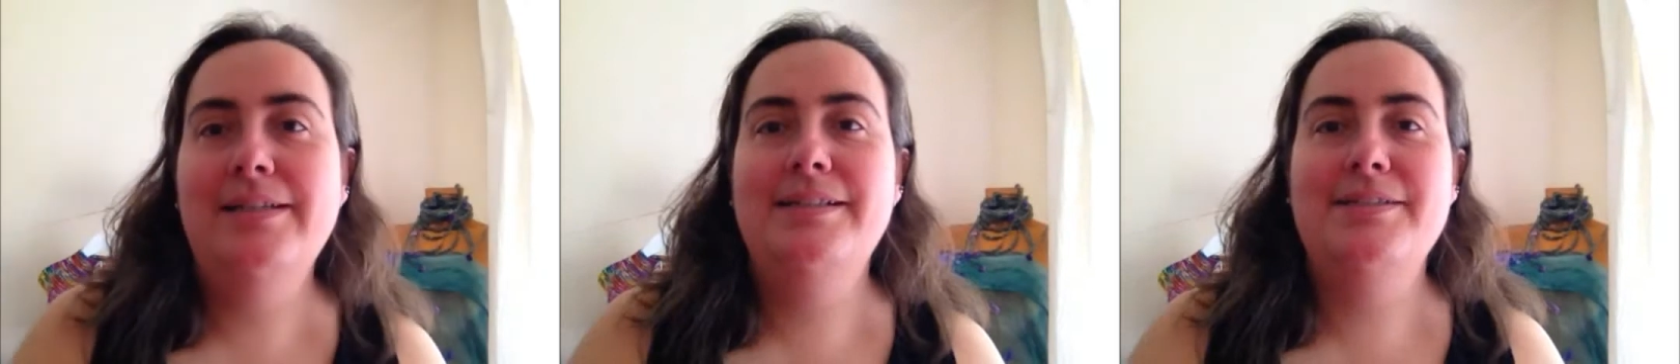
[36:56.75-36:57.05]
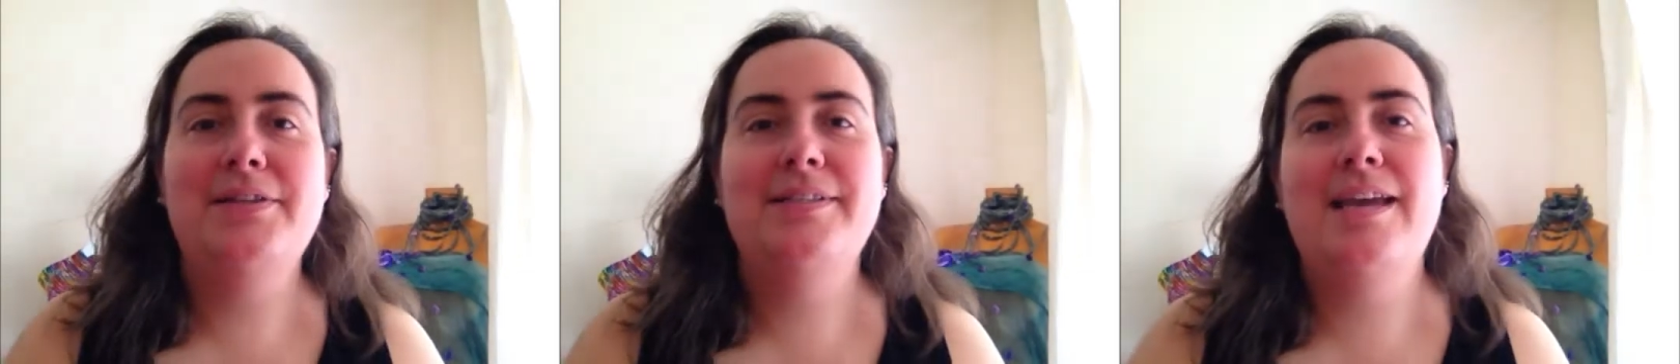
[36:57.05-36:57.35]
as
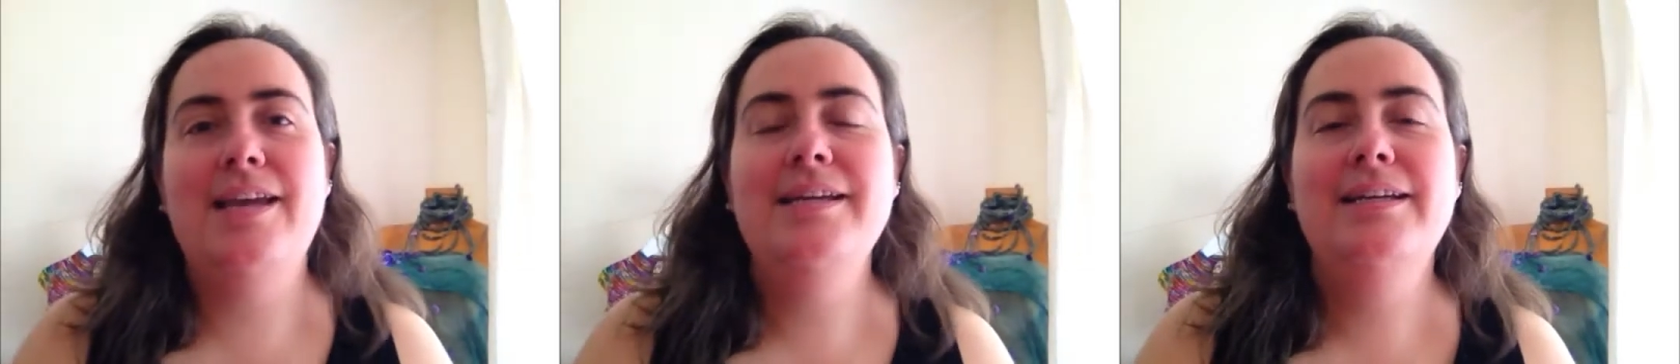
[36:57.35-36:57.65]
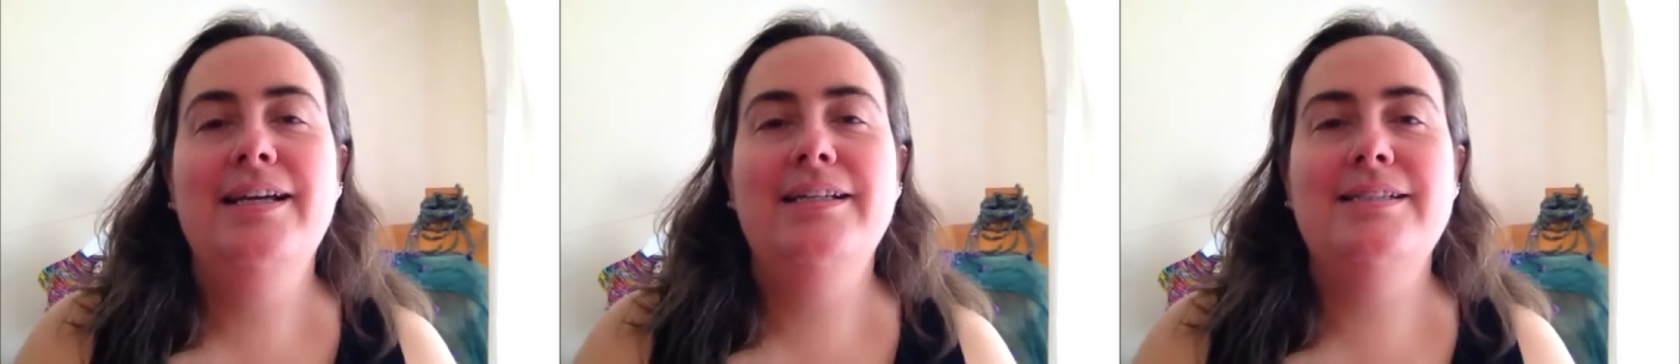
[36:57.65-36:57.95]
I say,
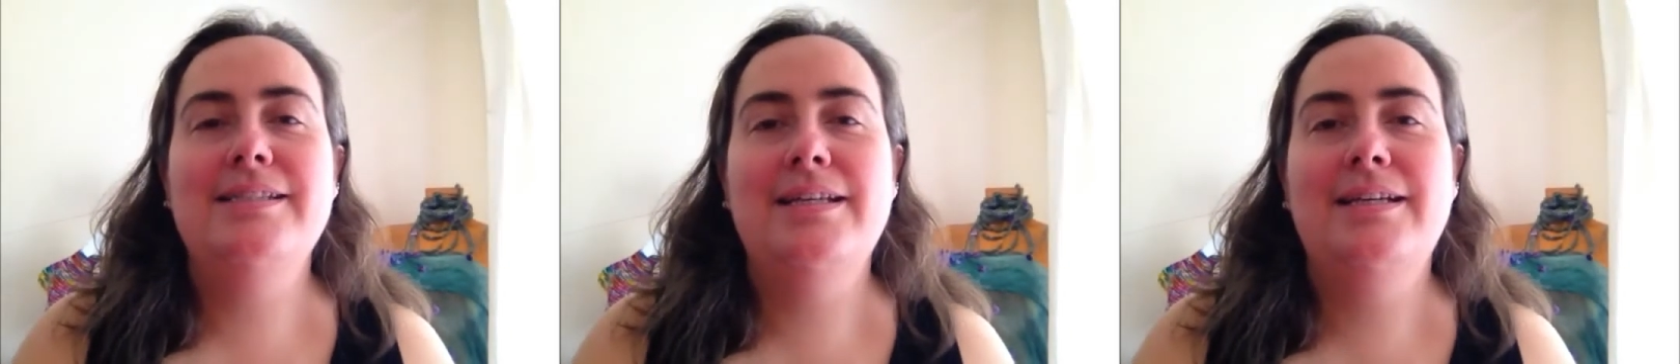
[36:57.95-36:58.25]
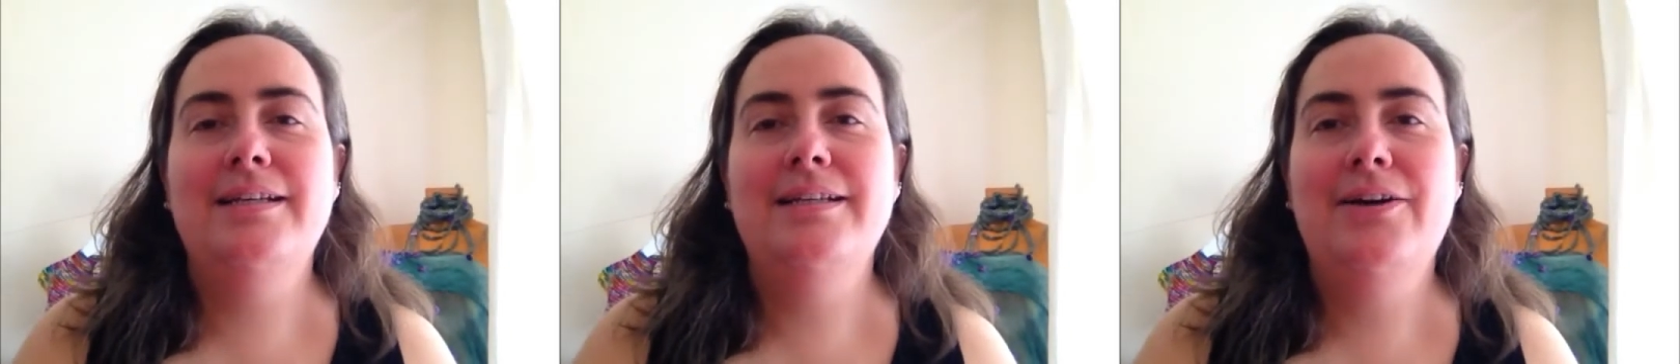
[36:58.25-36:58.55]
and
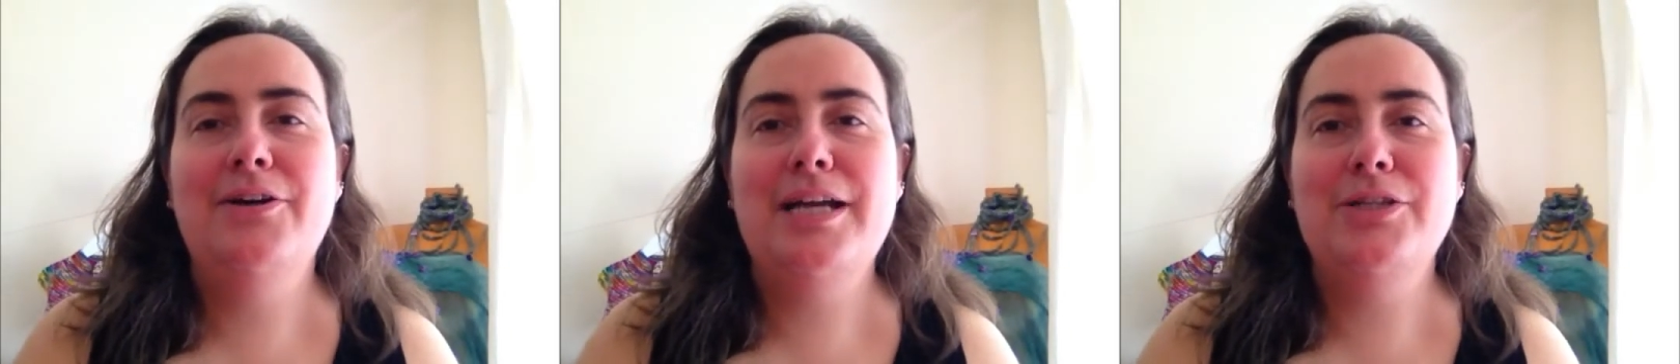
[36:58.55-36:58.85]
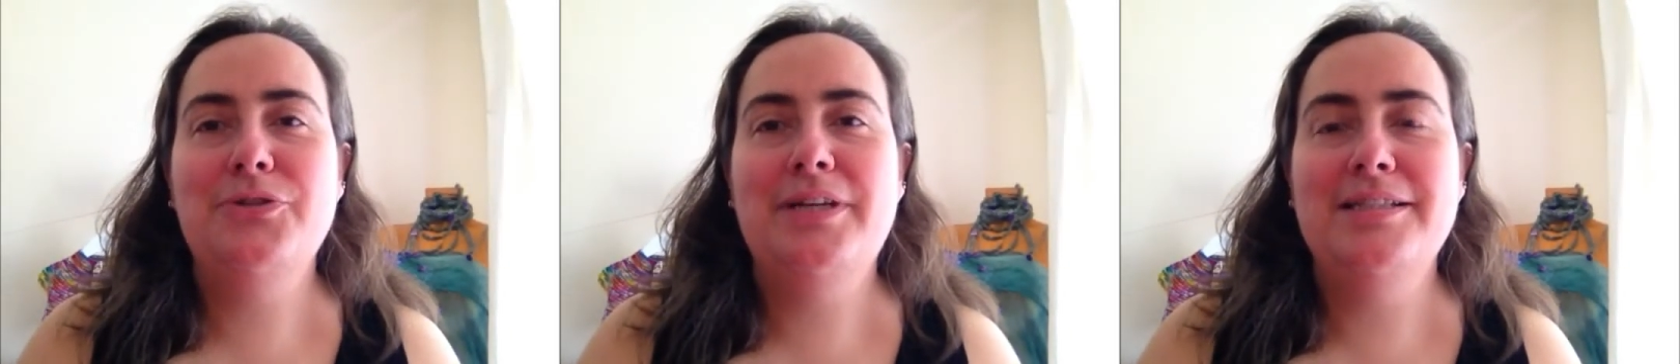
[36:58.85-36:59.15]
I'll catch
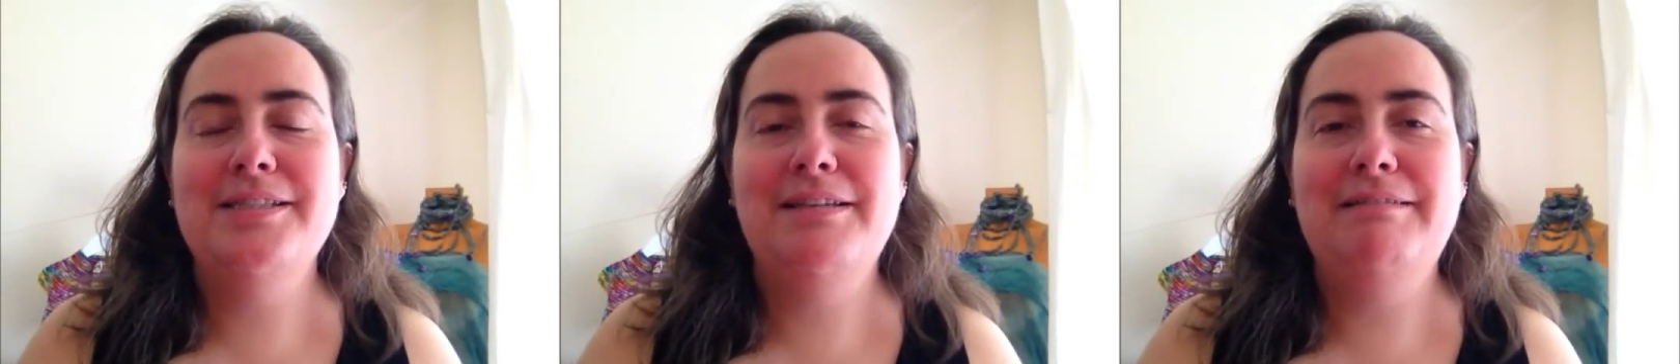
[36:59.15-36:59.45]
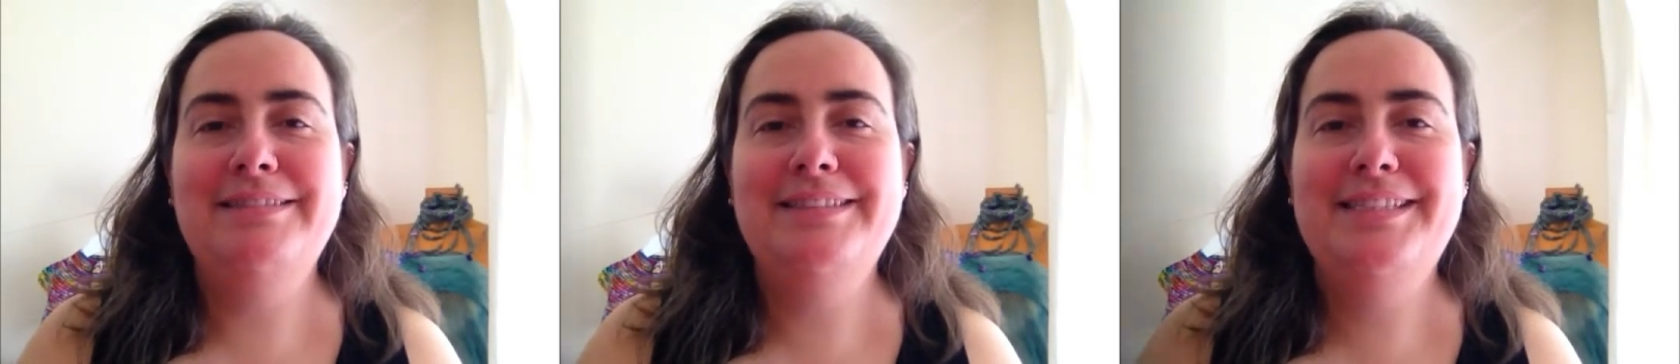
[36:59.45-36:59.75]
you again soon.
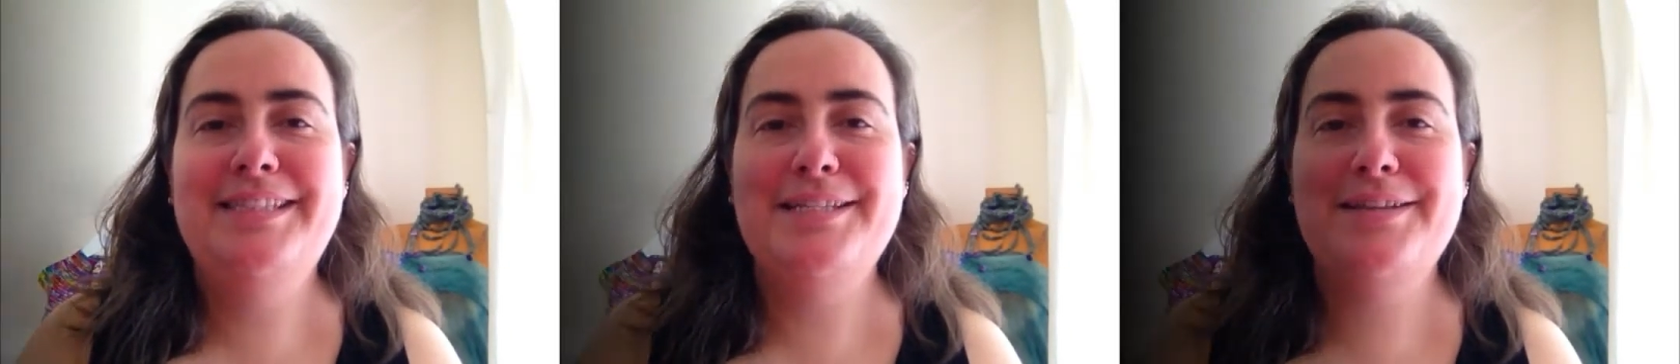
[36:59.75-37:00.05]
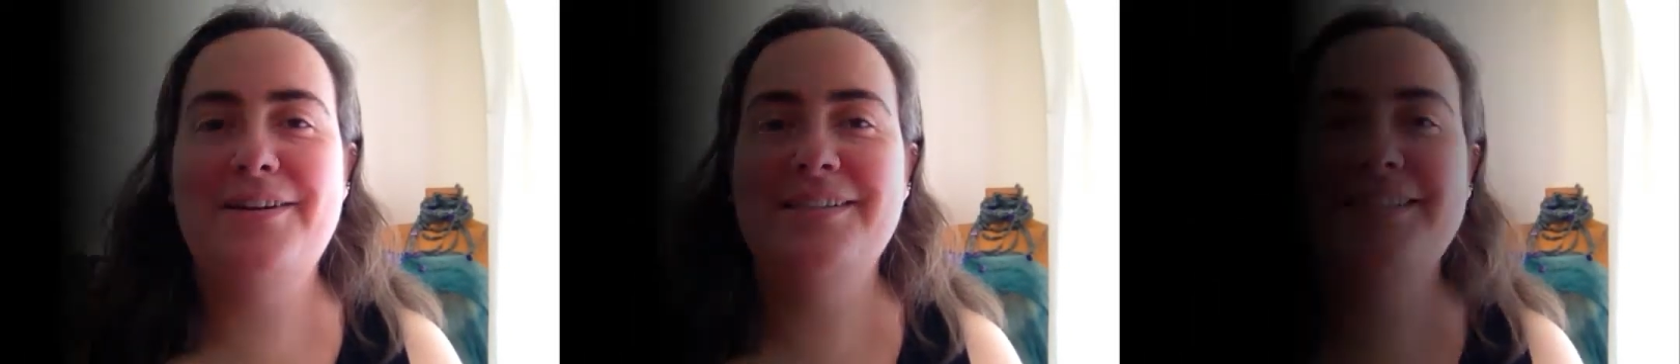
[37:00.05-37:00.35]
Cheers,
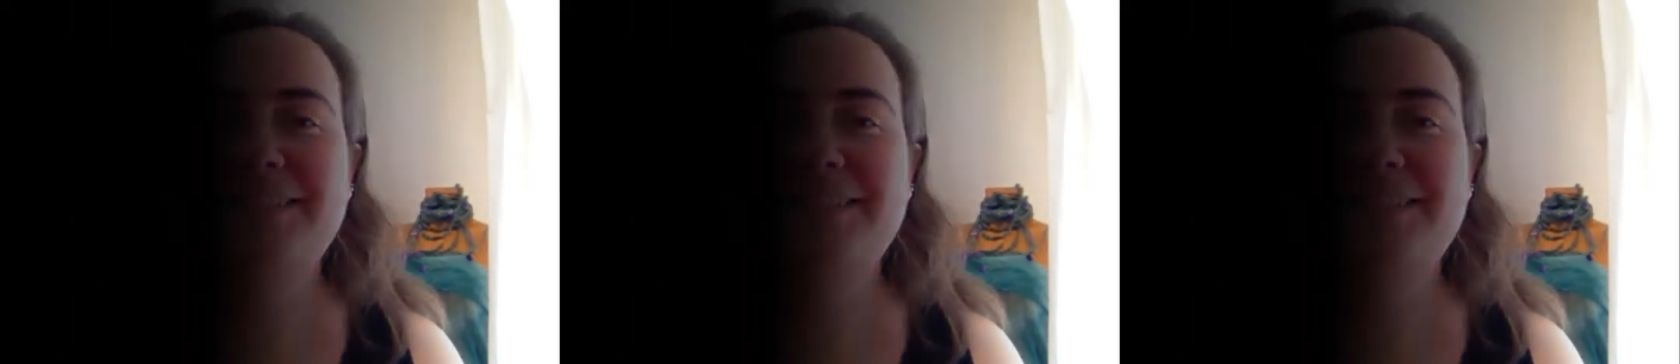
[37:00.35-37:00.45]
guys.